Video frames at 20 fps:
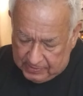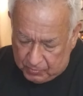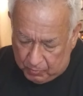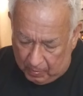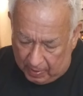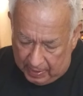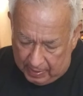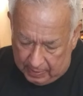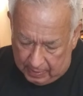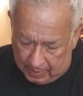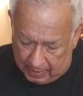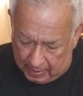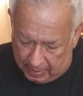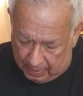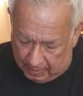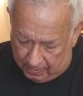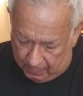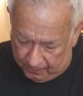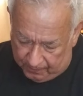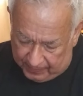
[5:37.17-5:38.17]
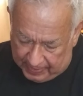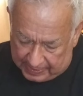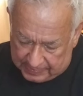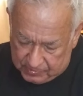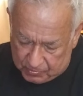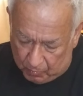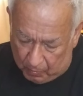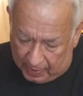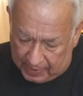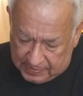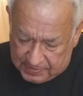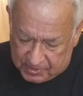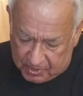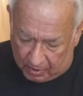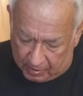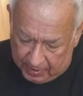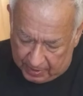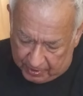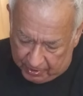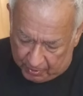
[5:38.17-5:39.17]
why I
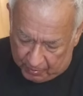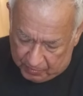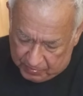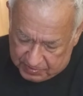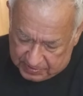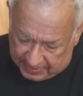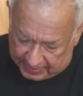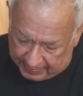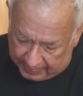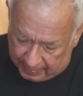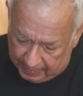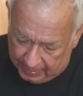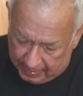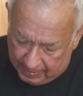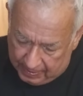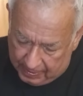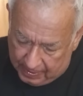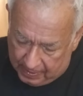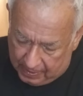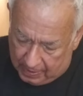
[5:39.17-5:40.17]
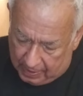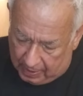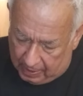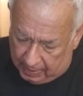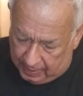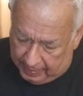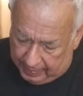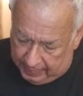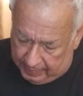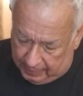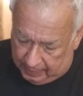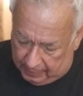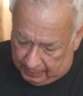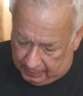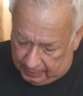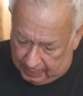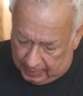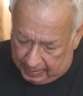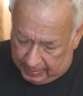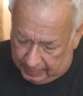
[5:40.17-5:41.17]
started using
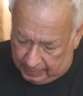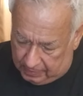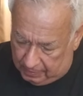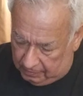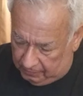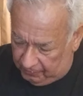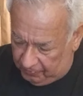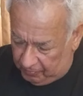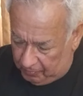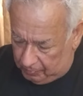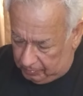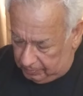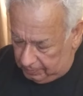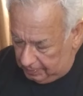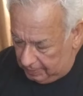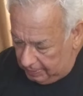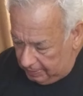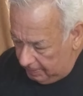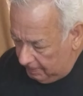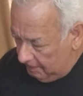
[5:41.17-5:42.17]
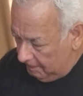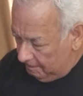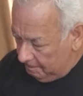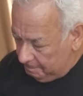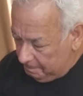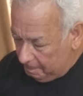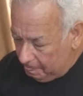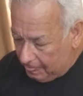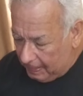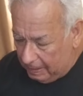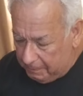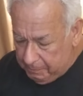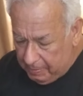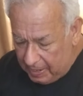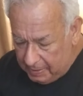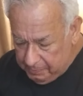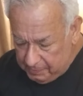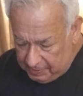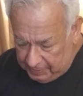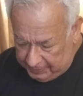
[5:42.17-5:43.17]
a colorful
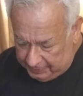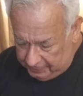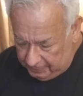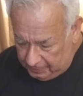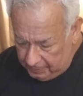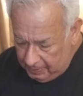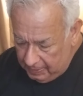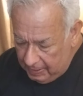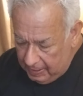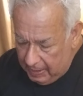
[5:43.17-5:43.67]
pipe cleaner.